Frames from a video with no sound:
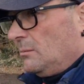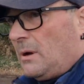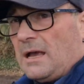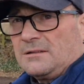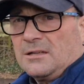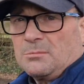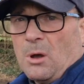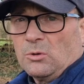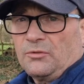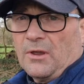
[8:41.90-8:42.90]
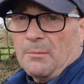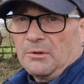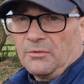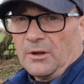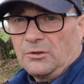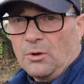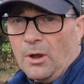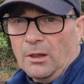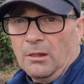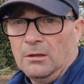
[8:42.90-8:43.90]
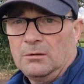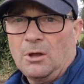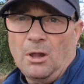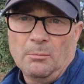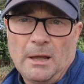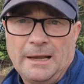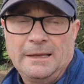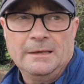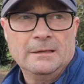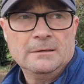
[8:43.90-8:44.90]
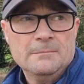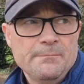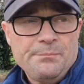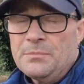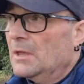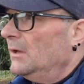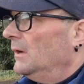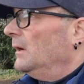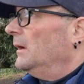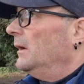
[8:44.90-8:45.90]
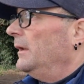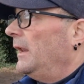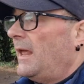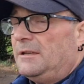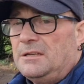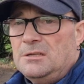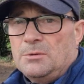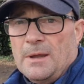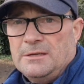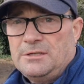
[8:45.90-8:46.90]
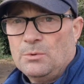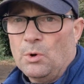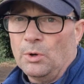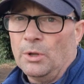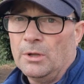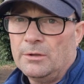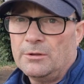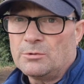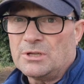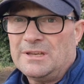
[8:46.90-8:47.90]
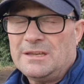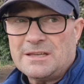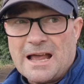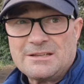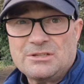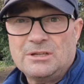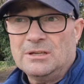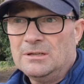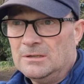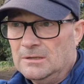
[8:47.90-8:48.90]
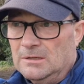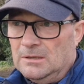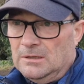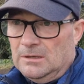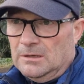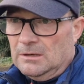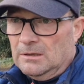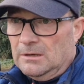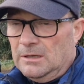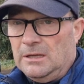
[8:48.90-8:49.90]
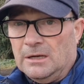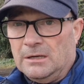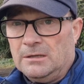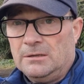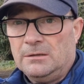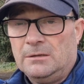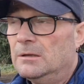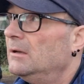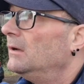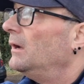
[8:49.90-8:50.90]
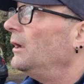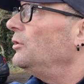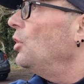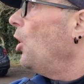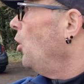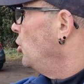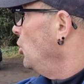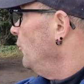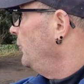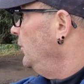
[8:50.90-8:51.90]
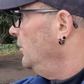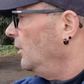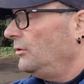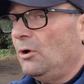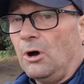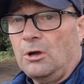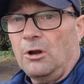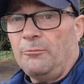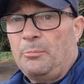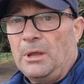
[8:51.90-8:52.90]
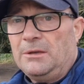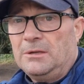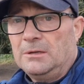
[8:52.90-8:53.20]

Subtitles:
Barnsley's most famous for its coal mining. And in 1821 there was a disaster here in Norcroft, at Norcroft Pit.